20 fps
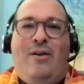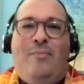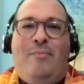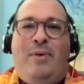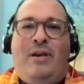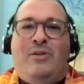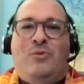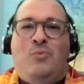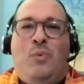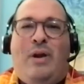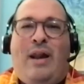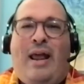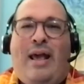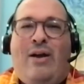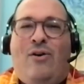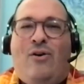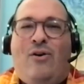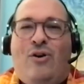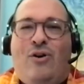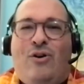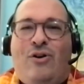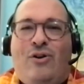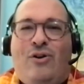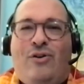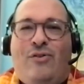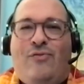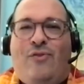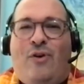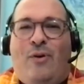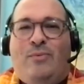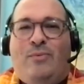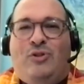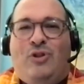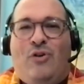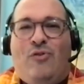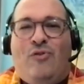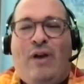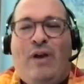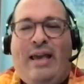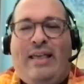because what I learned from Jo
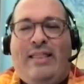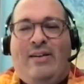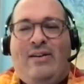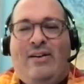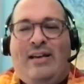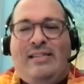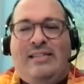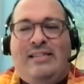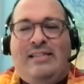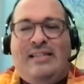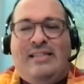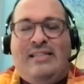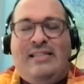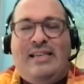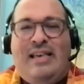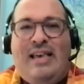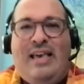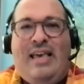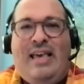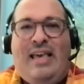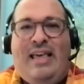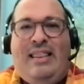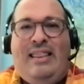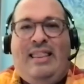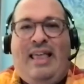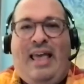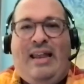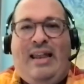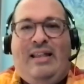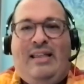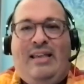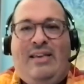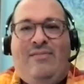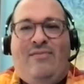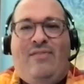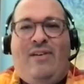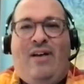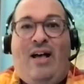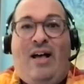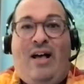Rae, the lessons that
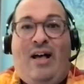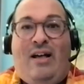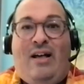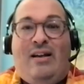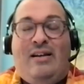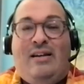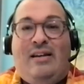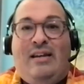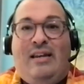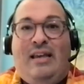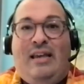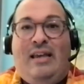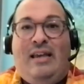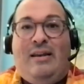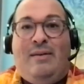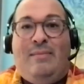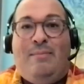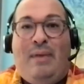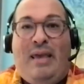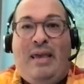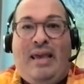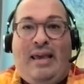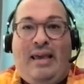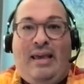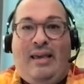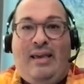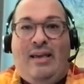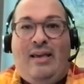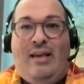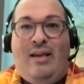live on in me,